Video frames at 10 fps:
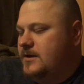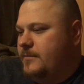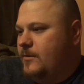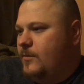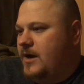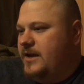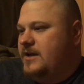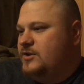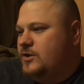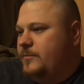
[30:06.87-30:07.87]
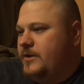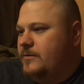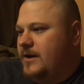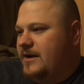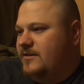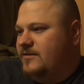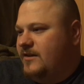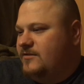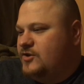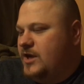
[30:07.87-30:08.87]
about why he should be United
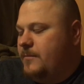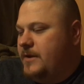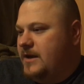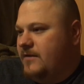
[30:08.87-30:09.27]
States champion.